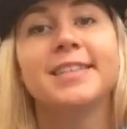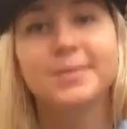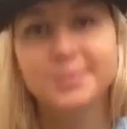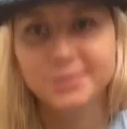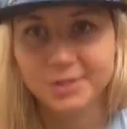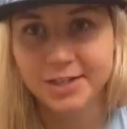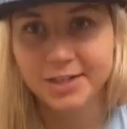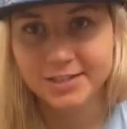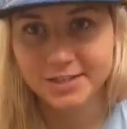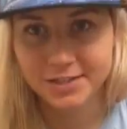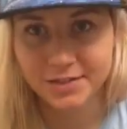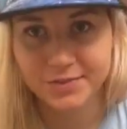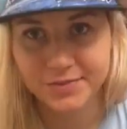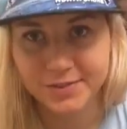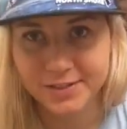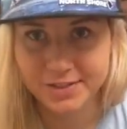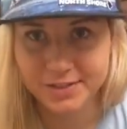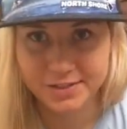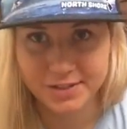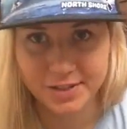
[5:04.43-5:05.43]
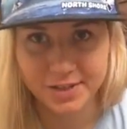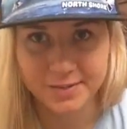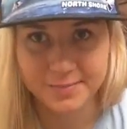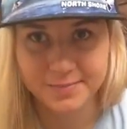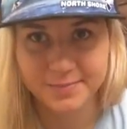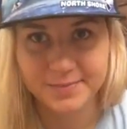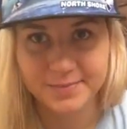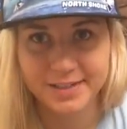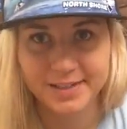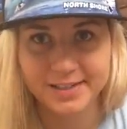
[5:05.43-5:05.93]
Keep trying until you find a job,
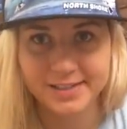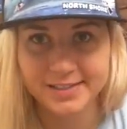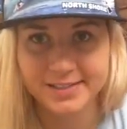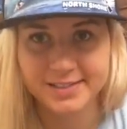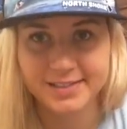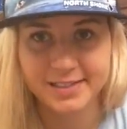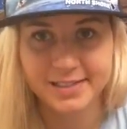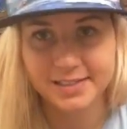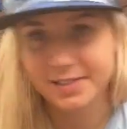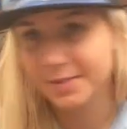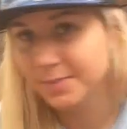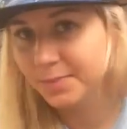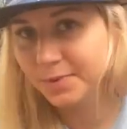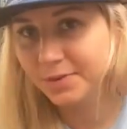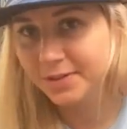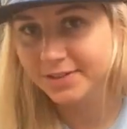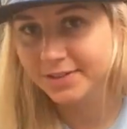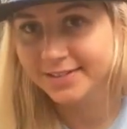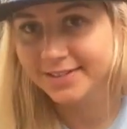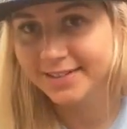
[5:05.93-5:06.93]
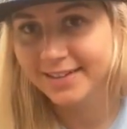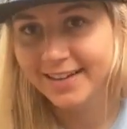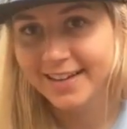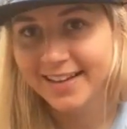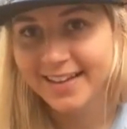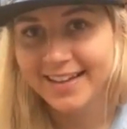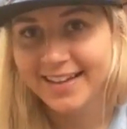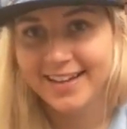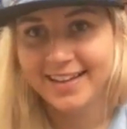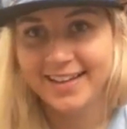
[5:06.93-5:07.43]
because it's important.
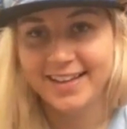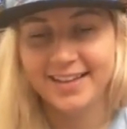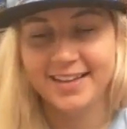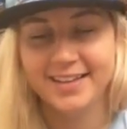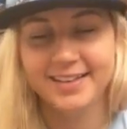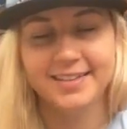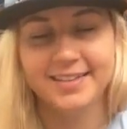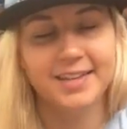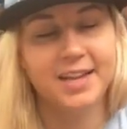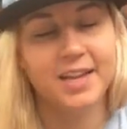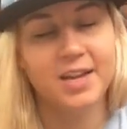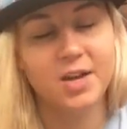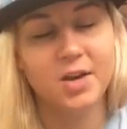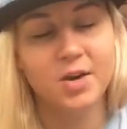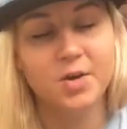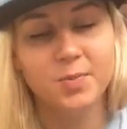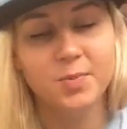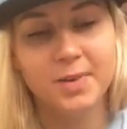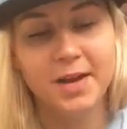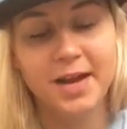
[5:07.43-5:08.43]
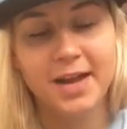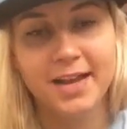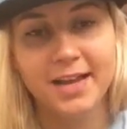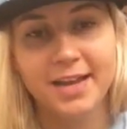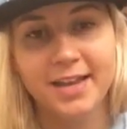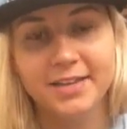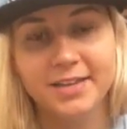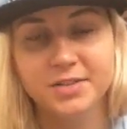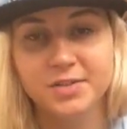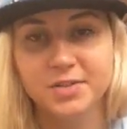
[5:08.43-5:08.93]
and I hope I
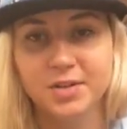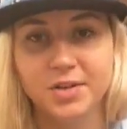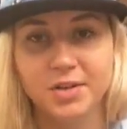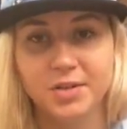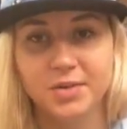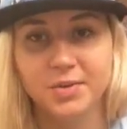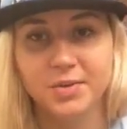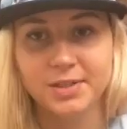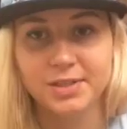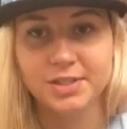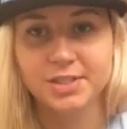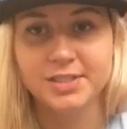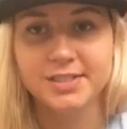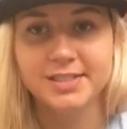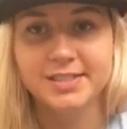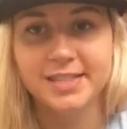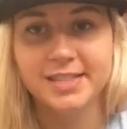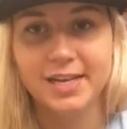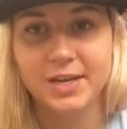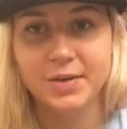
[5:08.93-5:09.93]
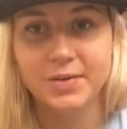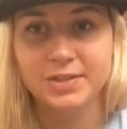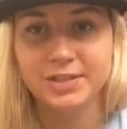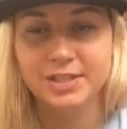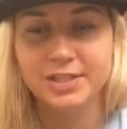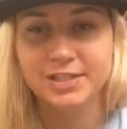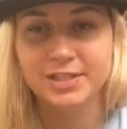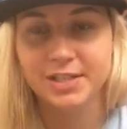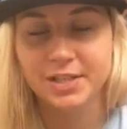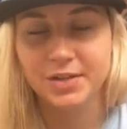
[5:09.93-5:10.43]
answered all your questions. Any
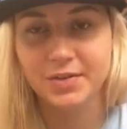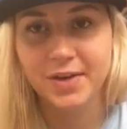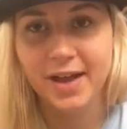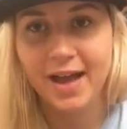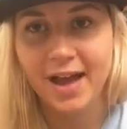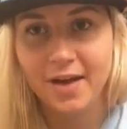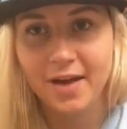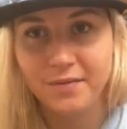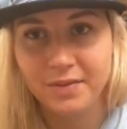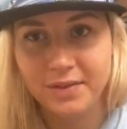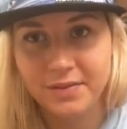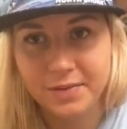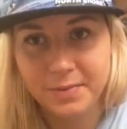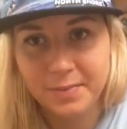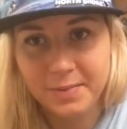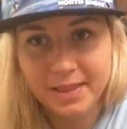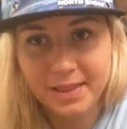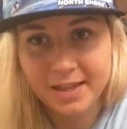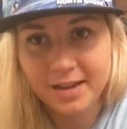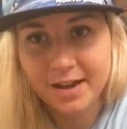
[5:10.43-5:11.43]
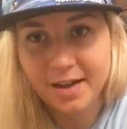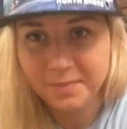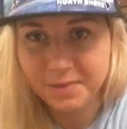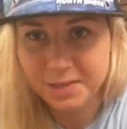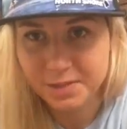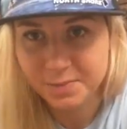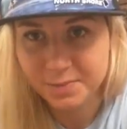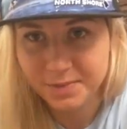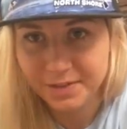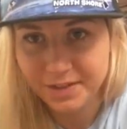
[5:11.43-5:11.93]
questions that you have, leave them in the
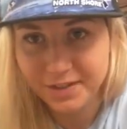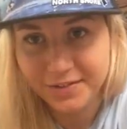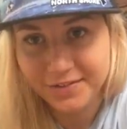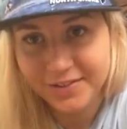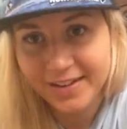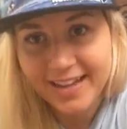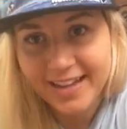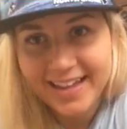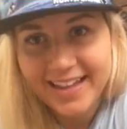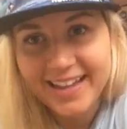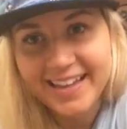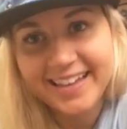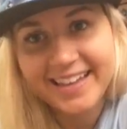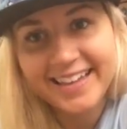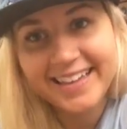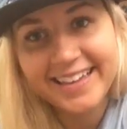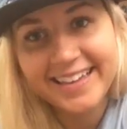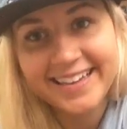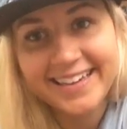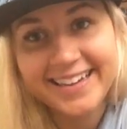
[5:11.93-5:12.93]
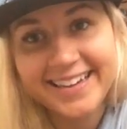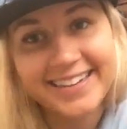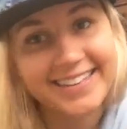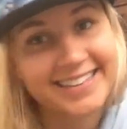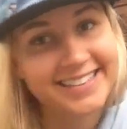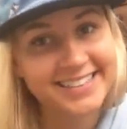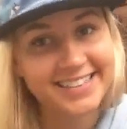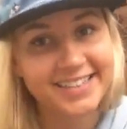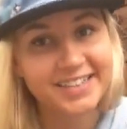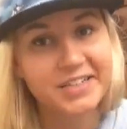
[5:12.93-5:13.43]
comments below, and
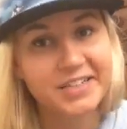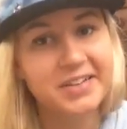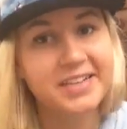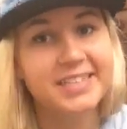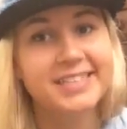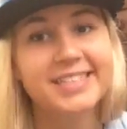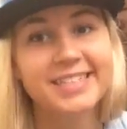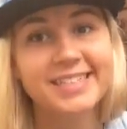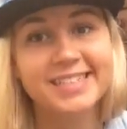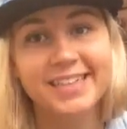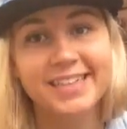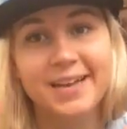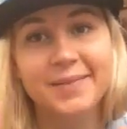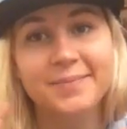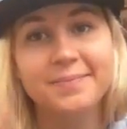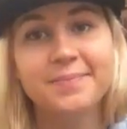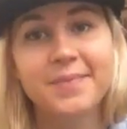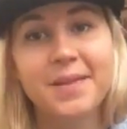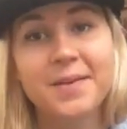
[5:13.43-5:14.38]
I'll talk to you guys next time.